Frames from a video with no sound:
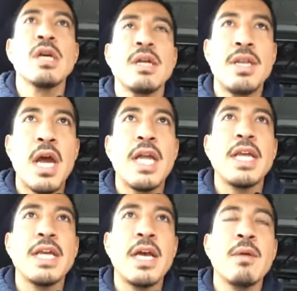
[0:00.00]
9
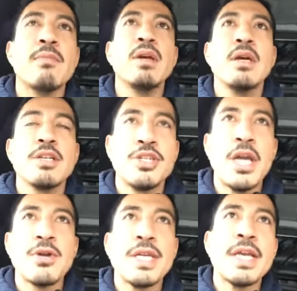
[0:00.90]
a.m.,
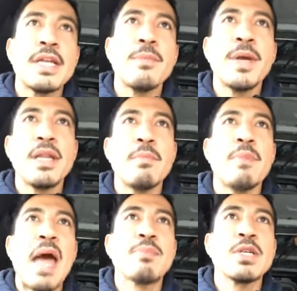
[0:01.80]
Charity Independent
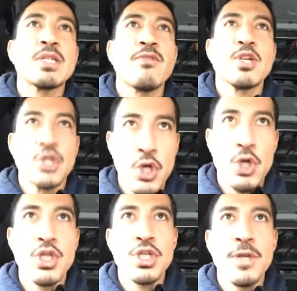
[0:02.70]
Baptist Church,